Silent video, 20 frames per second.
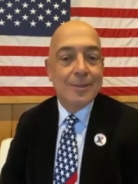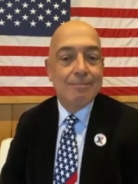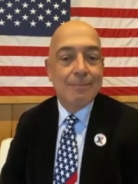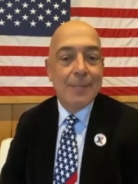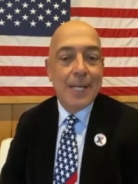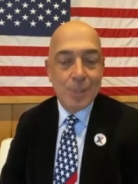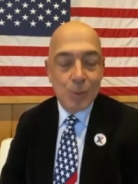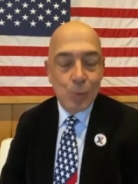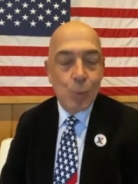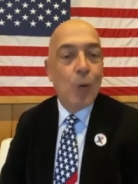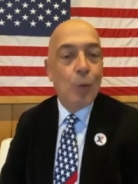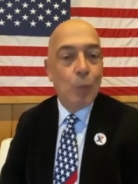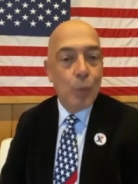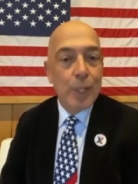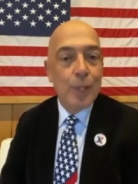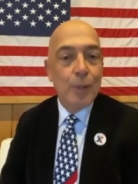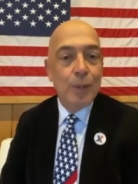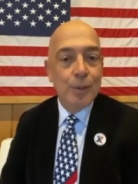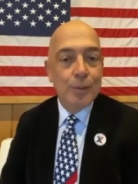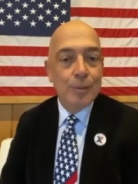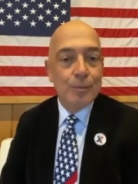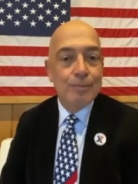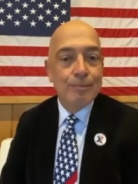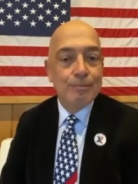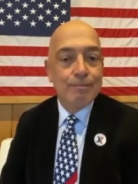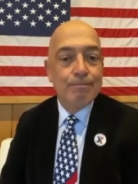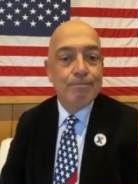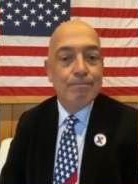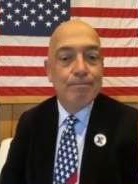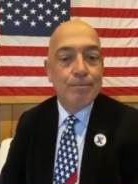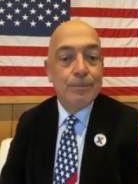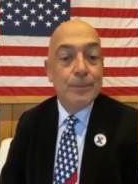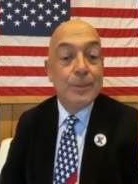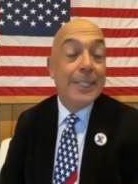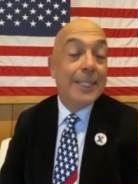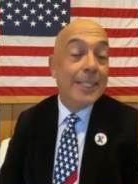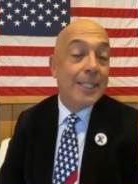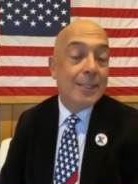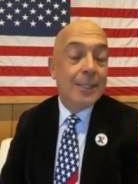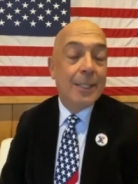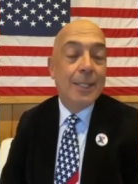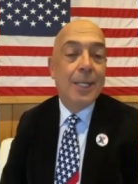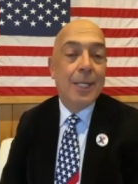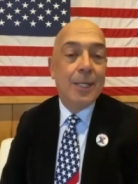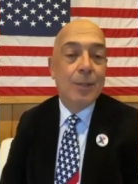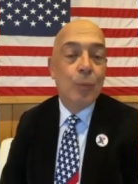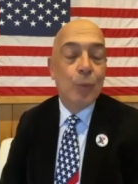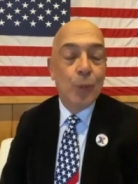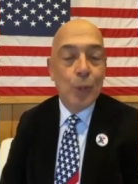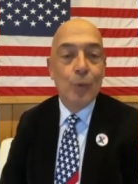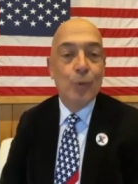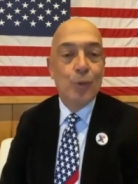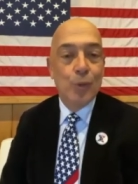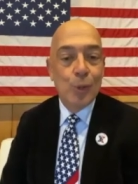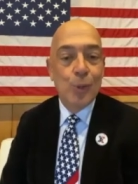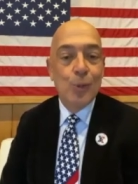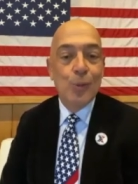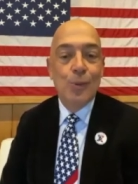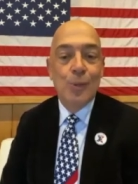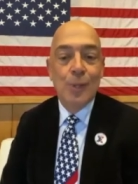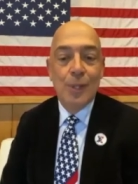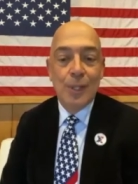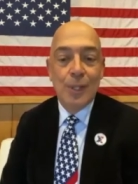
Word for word: That's what we did and will do.